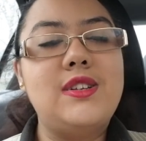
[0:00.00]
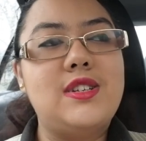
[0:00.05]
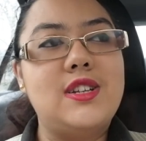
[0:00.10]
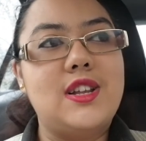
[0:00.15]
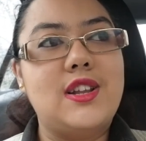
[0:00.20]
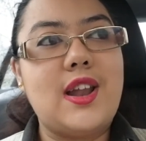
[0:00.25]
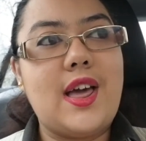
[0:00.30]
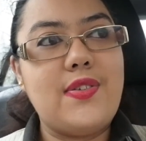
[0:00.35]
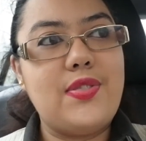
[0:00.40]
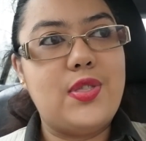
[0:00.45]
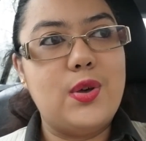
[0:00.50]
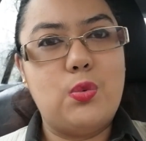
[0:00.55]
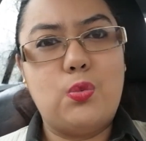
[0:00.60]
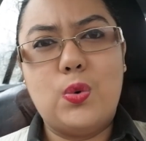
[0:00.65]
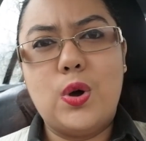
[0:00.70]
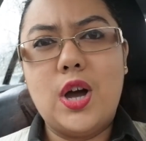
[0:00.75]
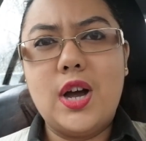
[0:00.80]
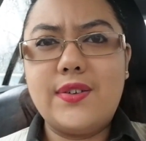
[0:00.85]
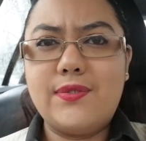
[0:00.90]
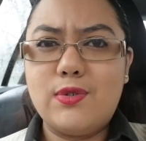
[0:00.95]
under like the
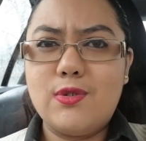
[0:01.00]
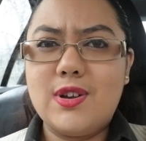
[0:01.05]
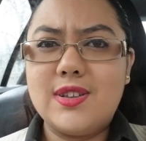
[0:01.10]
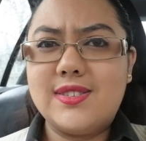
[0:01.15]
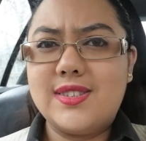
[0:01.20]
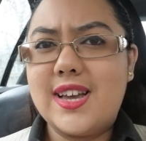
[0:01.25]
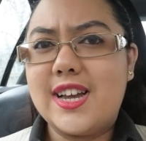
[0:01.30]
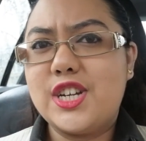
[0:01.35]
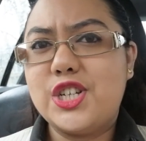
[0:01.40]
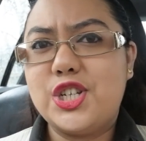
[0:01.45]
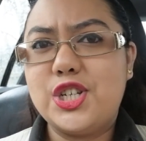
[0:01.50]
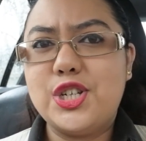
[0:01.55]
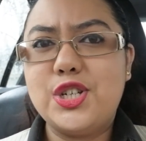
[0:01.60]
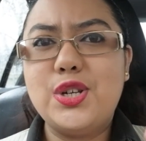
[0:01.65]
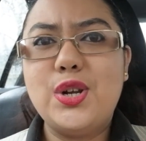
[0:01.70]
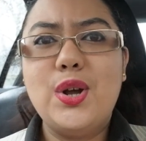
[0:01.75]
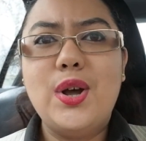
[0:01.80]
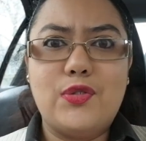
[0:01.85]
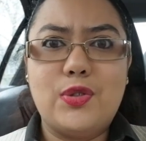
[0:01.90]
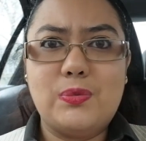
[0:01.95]
Work For Us
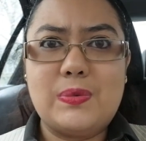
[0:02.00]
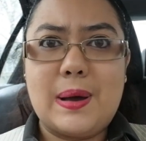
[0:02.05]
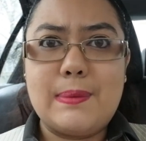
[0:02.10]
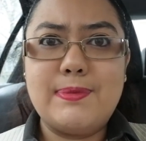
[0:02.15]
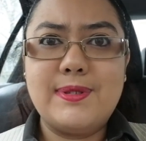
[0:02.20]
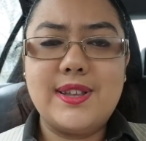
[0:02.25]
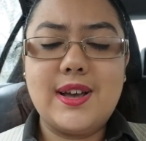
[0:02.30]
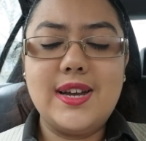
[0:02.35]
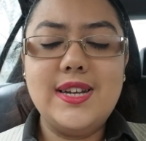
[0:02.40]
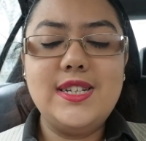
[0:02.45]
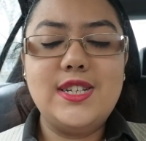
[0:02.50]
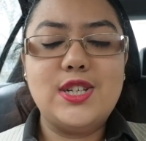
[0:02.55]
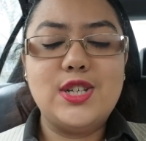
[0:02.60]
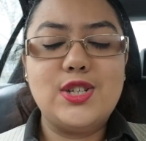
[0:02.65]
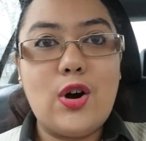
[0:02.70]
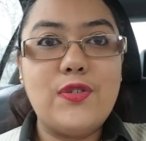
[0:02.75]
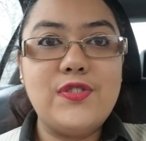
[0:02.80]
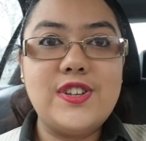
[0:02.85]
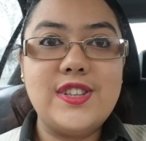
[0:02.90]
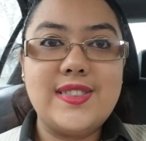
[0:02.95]
section of the
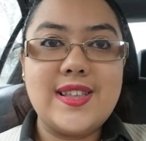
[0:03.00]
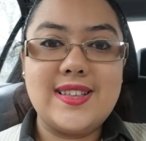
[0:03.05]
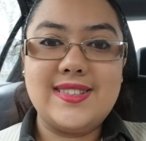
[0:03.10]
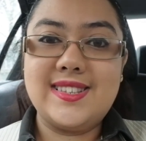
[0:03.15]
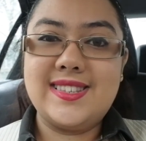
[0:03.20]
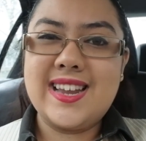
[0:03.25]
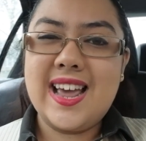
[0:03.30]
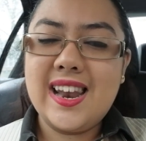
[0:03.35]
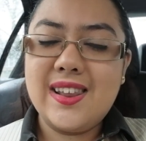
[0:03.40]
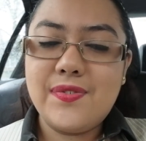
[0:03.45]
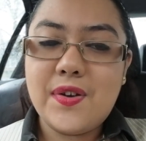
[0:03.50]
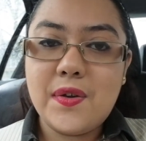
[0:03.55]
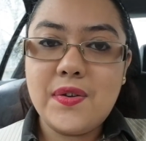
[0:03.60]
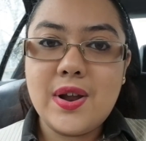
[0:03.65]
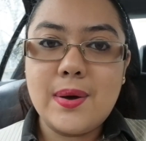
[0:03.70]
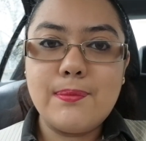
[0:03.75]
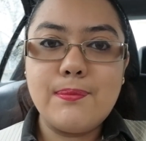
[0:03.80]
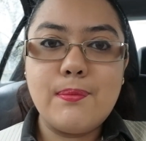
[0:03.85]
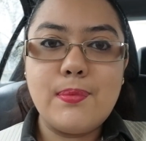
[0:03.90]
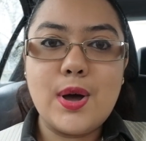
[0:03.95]
website. Often there's a
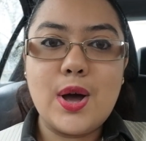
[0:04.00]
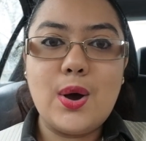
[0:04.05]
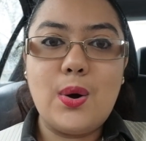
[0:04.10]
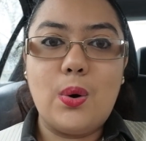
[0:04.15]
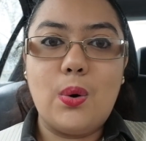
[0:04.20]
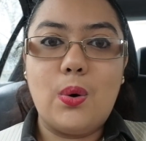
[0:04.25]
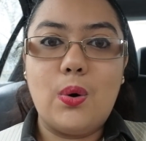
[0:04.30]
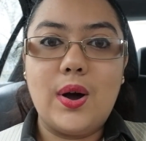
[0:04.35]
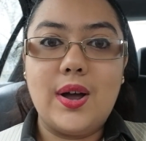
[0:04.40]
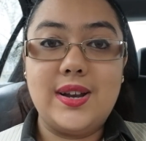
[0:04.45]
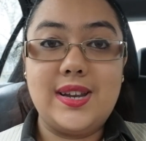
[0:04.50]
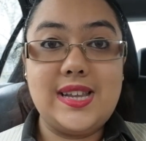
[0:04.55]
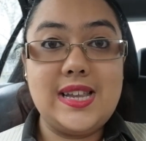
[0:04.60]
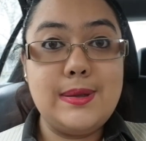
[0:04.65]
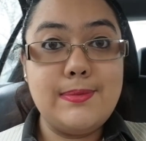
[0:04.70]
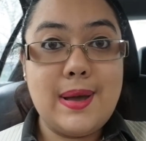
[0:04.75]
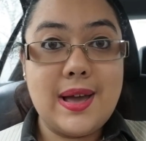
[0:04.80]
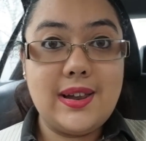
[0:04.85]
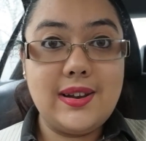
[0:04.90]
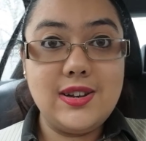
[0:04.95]
telephone number or an
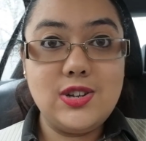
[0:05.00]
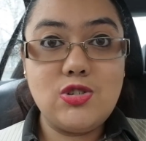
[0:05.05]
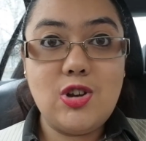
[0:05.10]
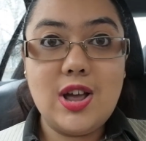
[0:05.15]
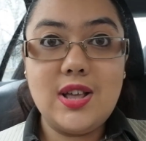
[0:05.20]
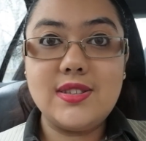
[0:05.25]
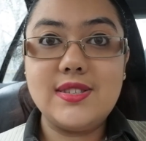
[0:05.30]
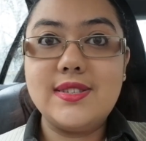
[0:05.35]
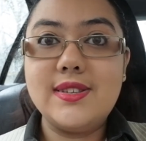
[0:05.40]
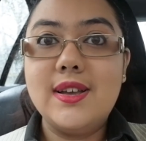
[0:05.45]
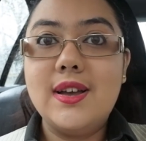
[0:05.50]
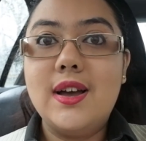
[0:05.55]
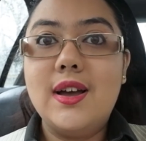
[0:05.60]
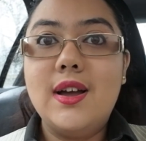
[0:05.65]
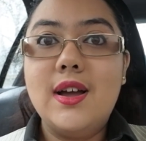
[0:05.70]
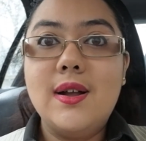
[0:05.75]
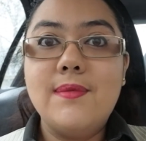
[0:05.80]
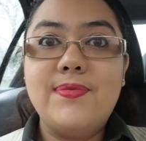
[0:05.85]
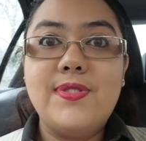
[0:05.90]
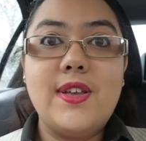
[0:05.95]
email address.
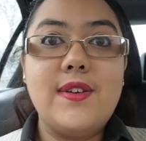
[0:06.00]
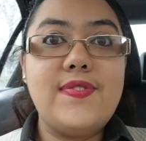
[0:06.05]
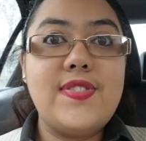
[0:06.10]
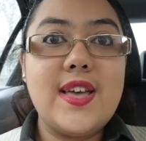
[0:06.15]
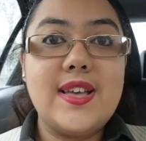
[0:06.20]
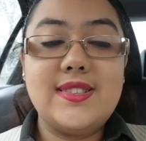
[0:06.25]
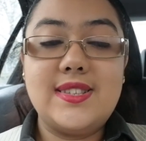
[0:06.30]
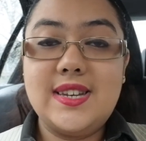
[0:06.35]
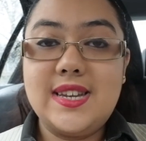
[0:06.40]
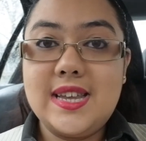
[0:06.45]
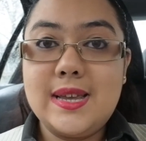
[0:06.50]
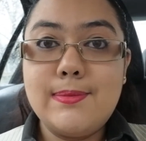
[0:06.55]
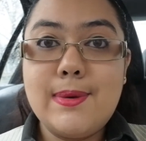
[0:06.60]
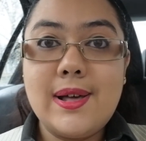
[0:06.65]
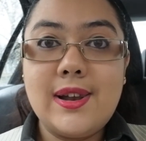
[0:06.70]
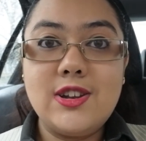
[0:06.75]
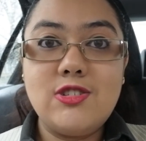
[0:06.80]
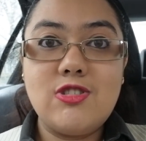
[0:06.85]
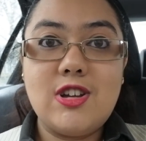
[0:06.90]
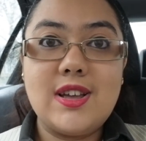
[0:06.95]
If there's an
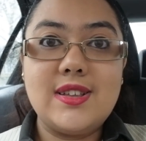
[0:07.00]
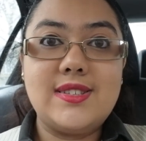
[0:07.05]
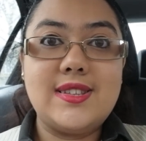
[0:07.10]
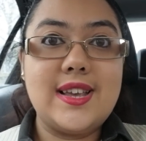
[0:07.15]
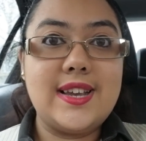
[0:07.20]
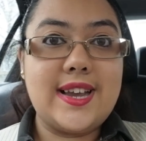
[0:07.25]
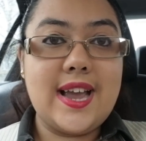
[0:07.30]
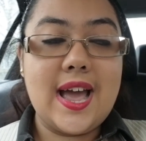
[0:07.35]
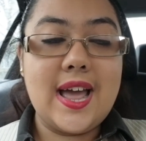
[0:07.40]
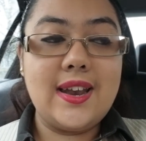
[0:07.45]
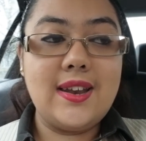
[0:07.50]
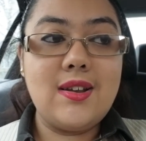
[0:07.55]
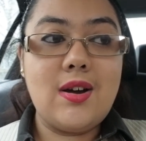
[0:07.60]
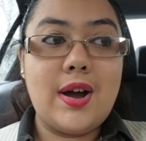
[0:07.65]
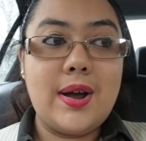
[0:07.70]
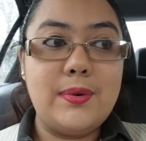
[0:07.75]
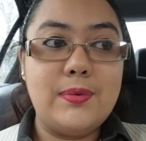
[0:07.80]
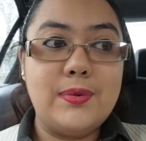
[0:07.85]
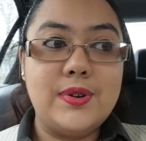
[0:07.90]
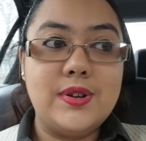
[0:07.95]
email address, again,
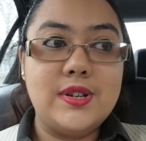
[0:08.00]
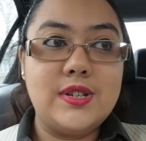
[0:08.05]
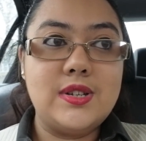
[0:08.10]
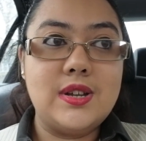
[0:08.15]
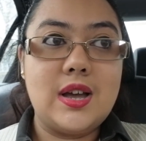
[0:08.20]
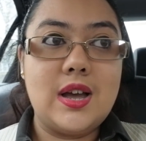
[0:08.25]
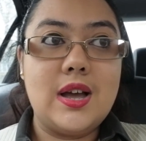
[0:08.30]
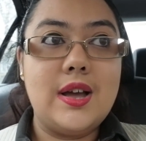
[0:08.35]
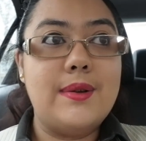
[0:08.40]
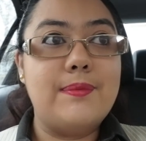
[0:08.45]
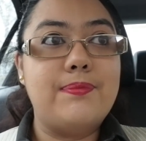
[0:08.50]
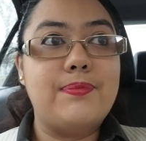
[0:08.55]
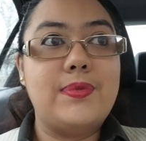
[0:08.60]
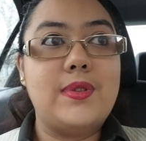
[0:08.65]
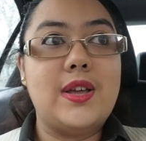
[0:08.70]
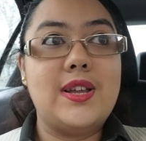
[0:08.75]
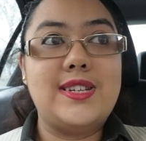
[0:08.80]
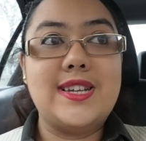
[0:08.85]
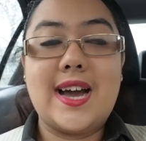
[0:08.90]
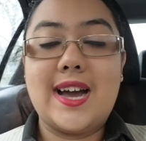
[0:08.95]
I would
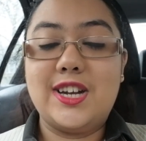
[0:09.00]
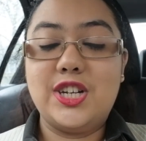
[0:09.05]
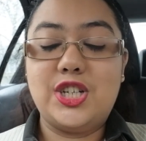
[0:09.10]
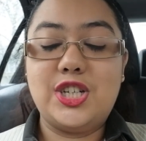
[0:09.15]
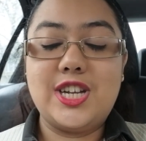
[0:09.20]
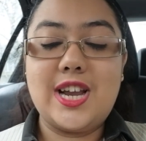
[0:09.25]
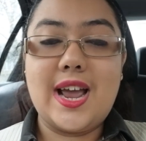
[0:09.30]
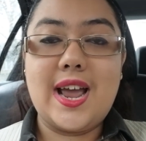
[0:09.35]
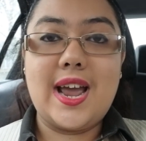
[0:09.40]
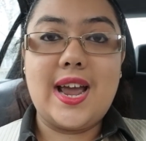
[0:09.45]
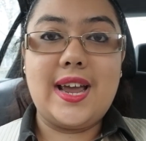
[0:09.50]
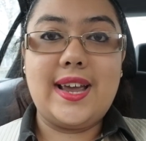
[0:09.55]
attach